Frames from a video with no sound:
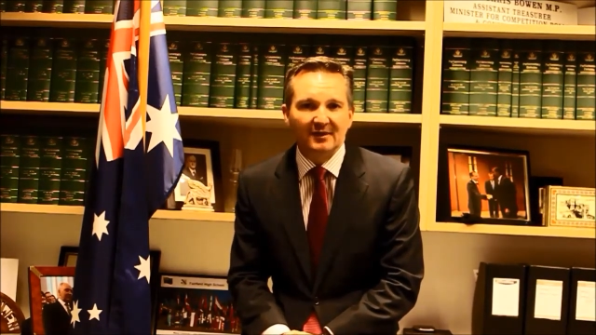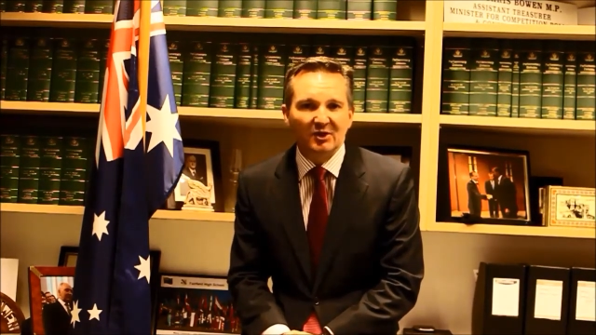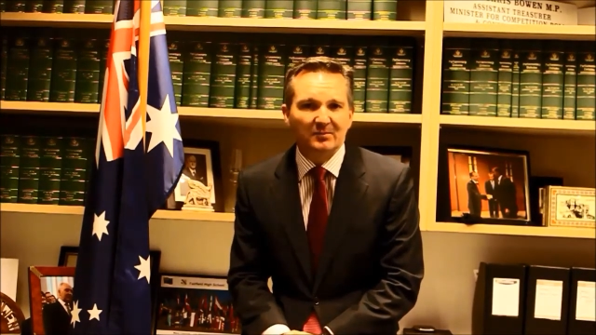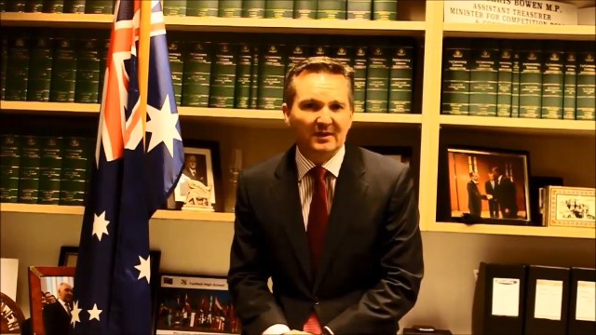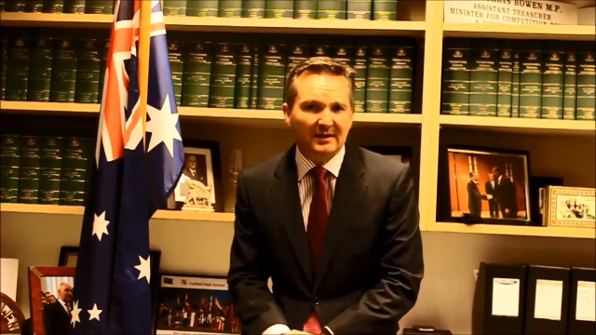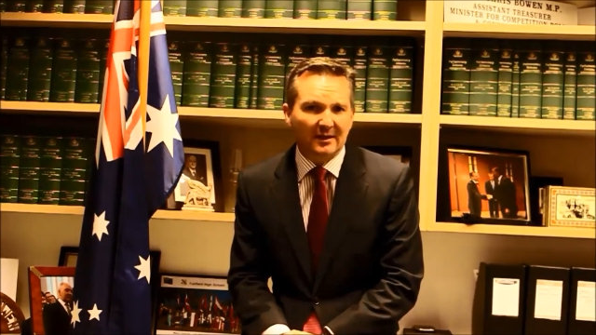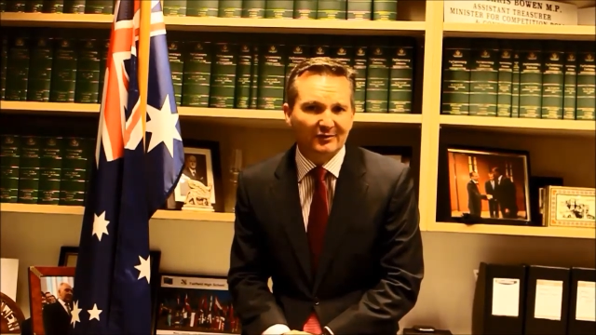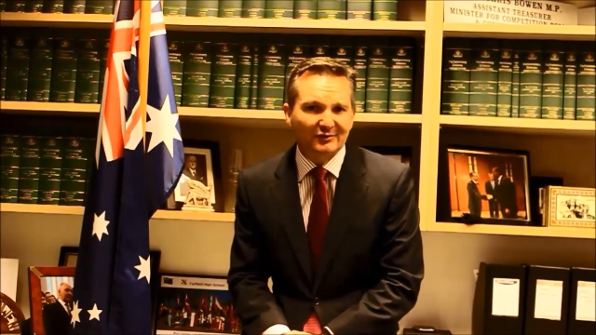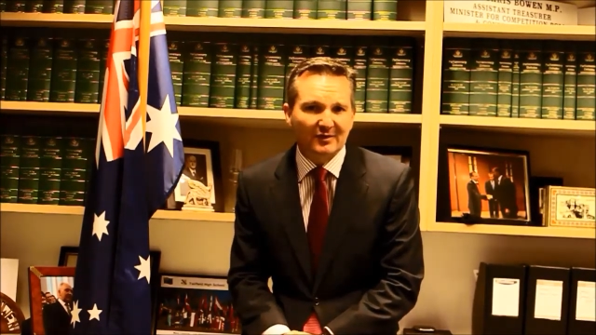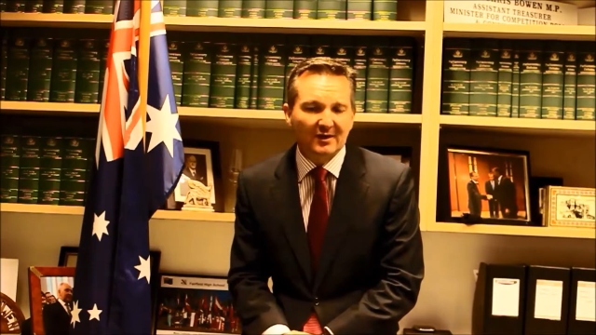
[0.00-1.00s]
note be
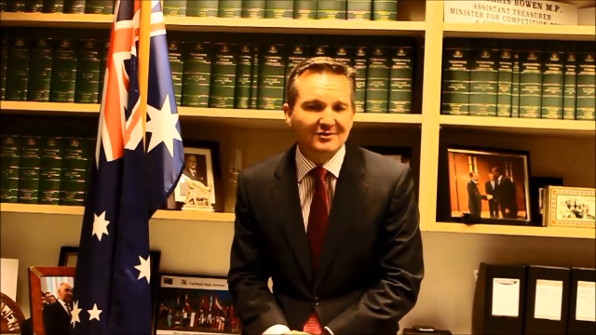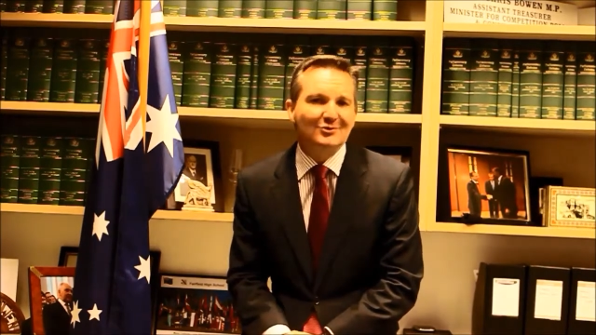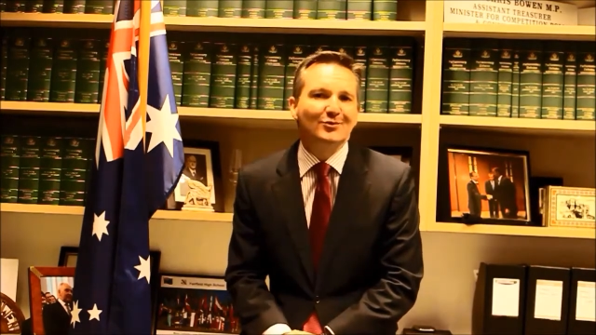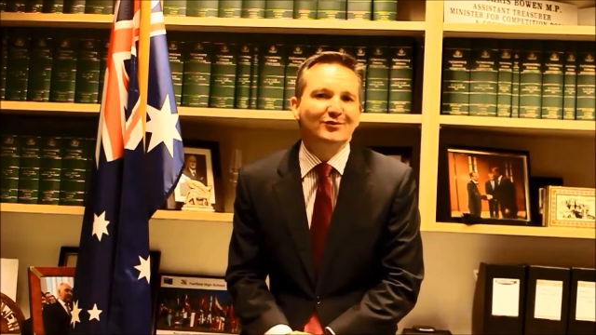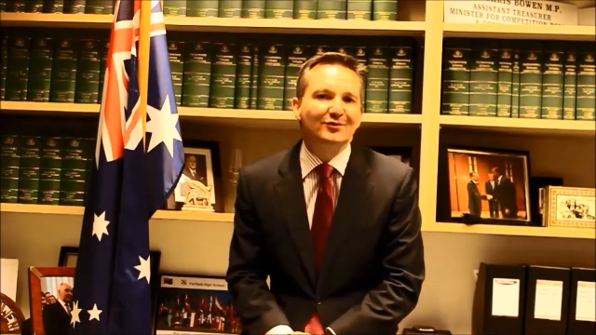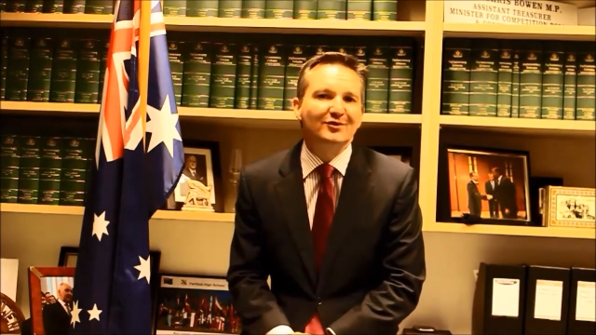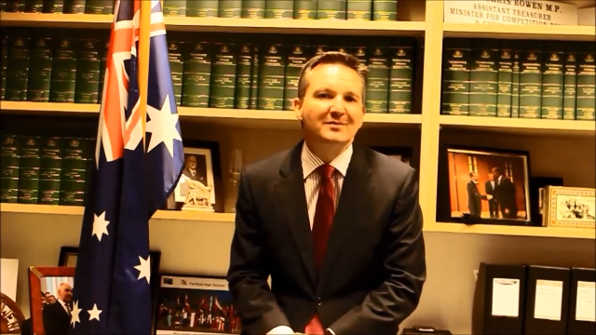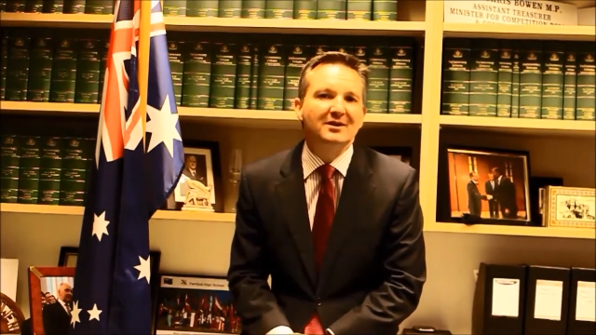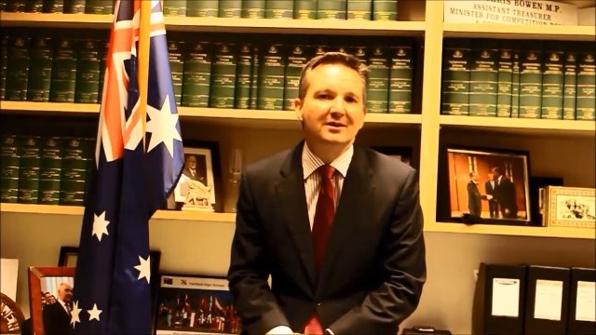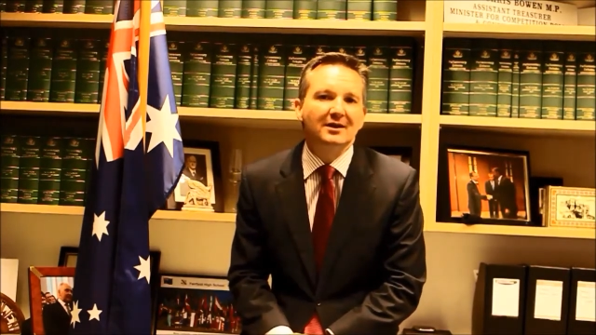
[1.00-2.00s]
characterised all through the
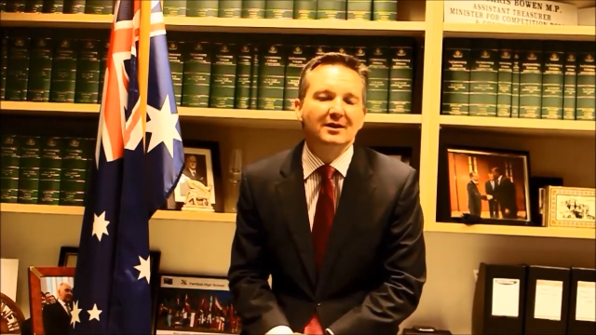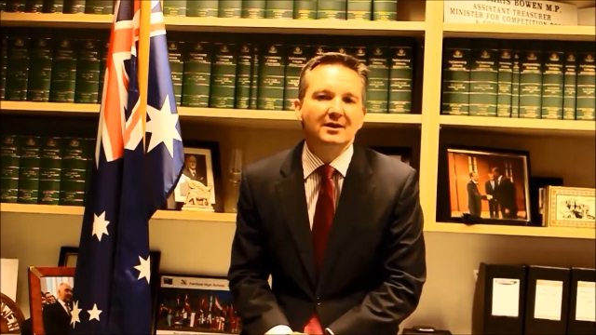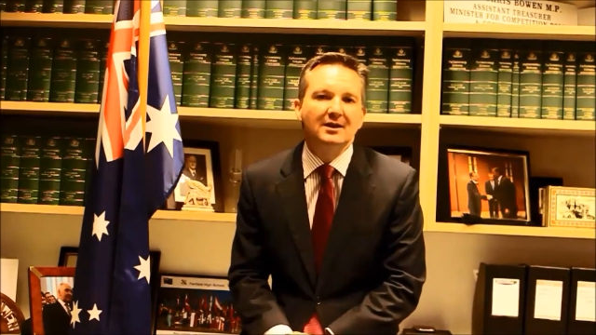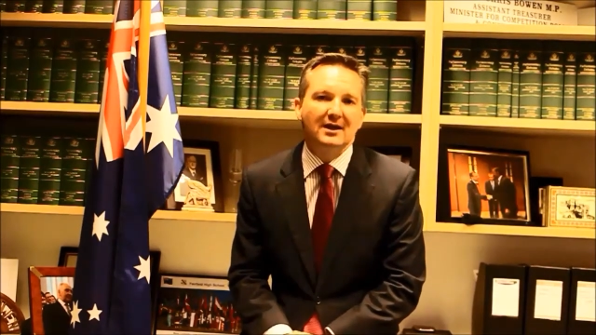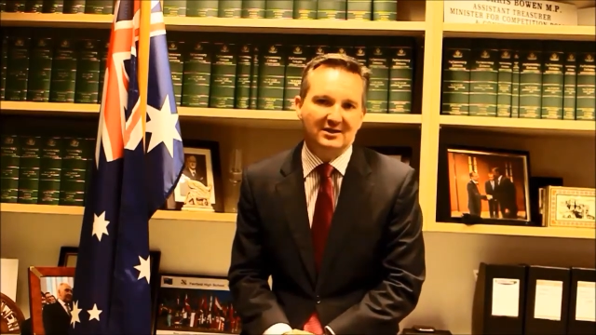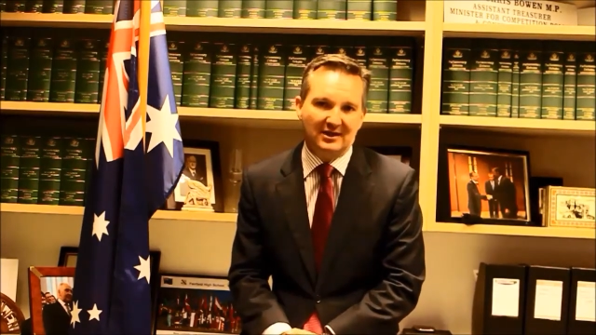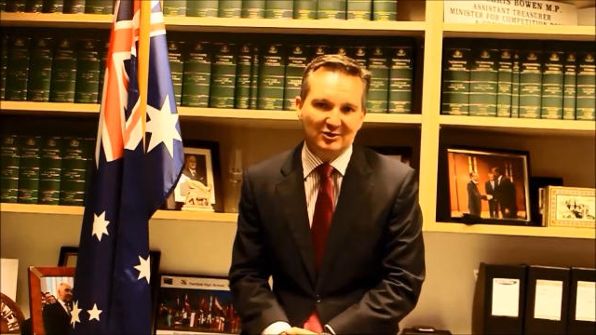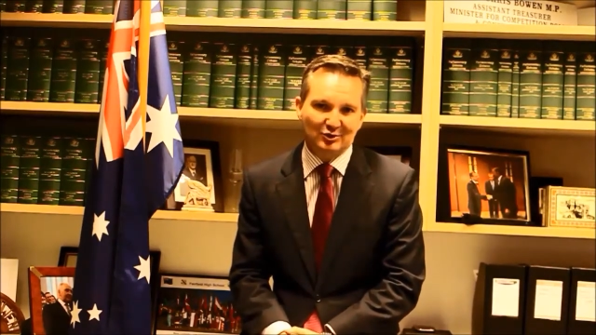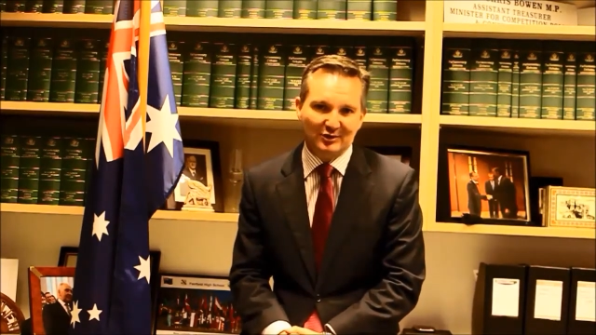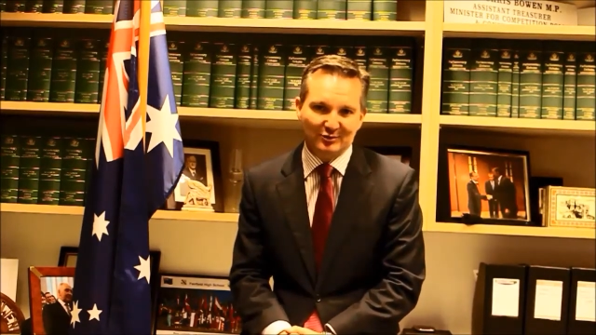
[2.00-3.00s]
media as a
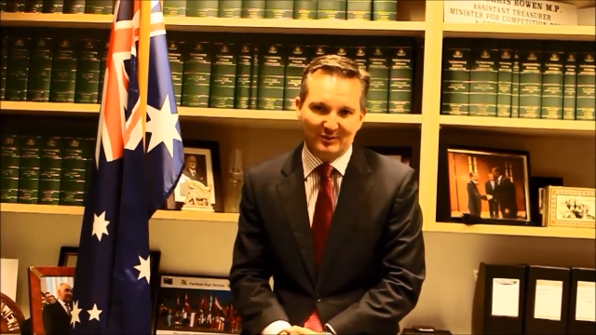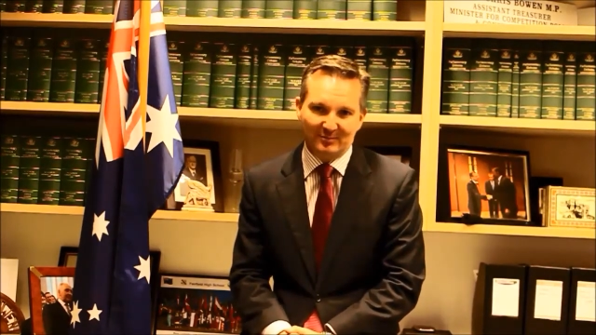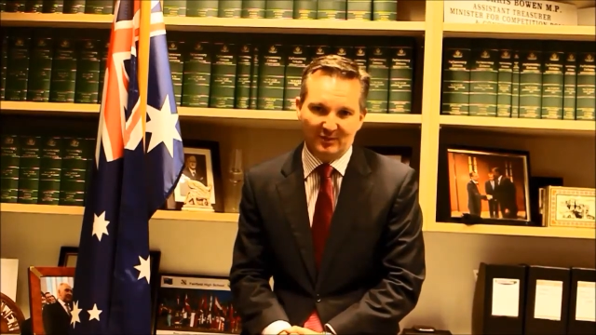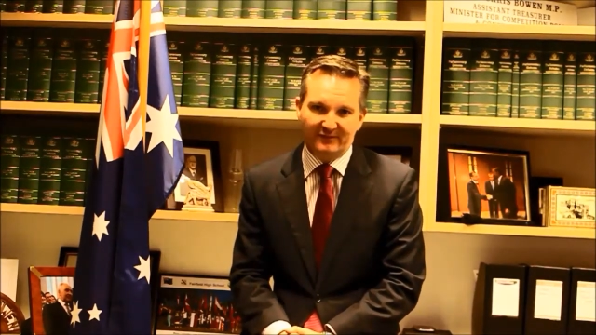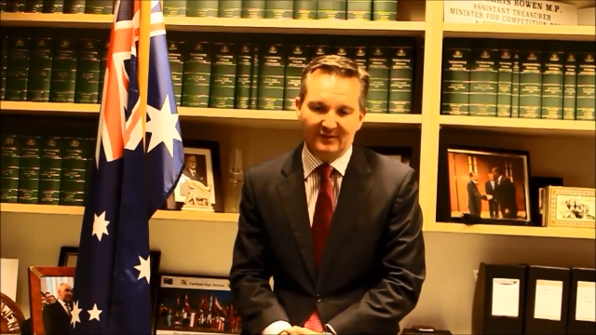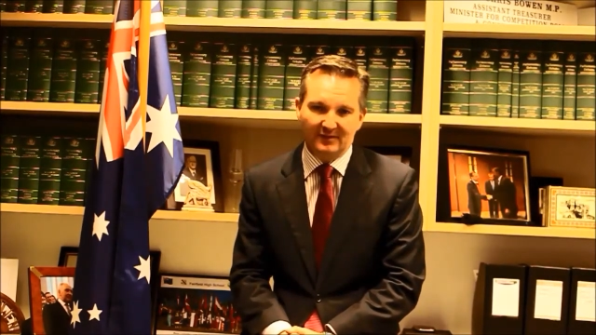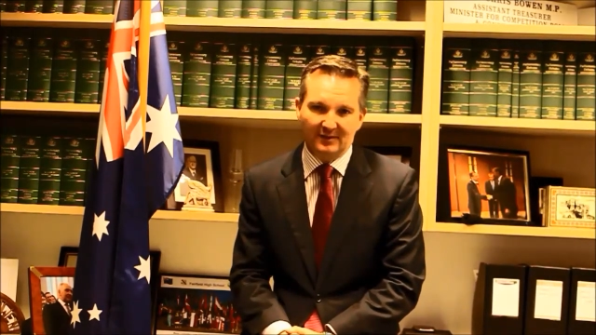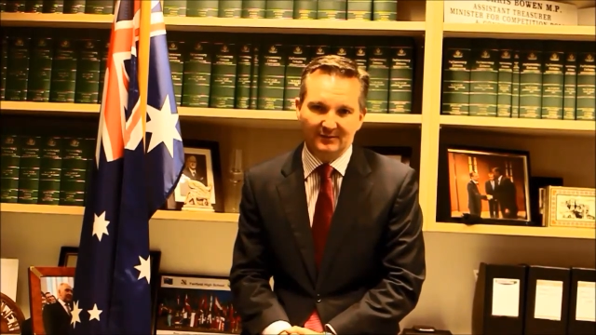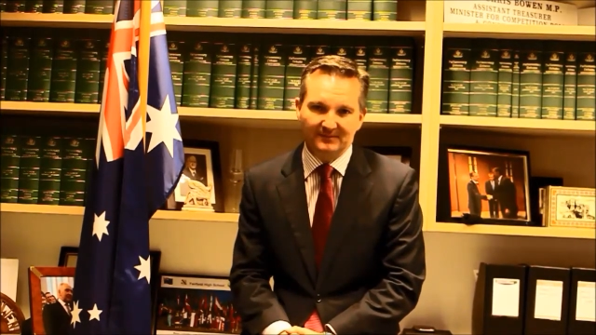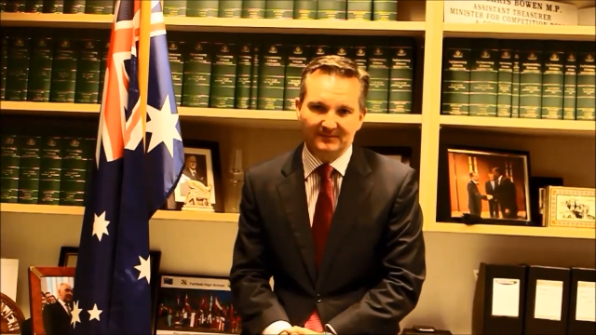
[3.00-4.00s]
Treasury briefing note.